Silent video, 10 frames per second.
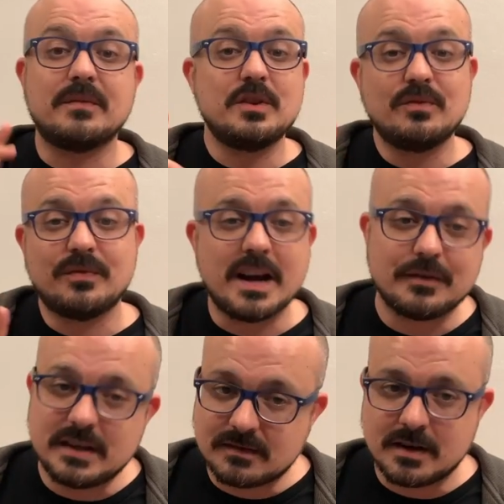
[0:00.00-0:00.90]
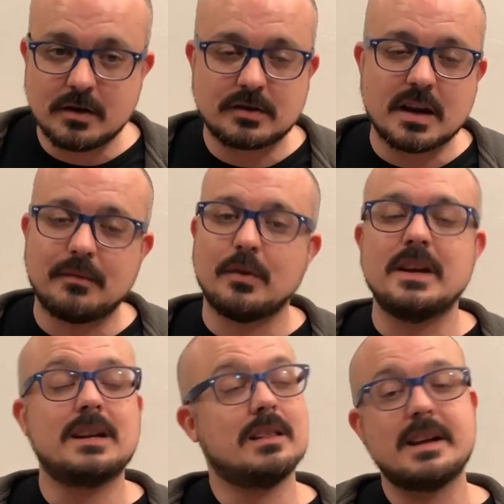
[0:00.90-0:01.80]
If you found these videos helpful,
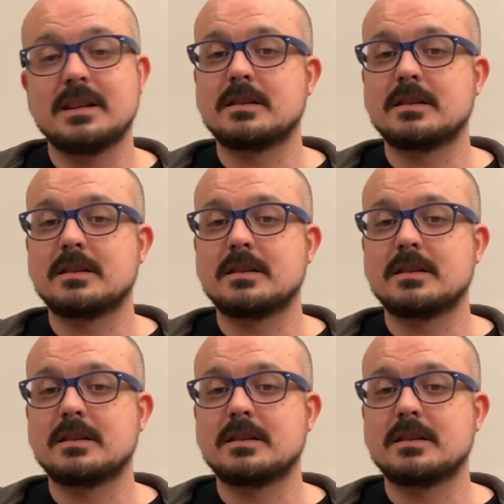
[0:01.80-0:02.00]
hitting like and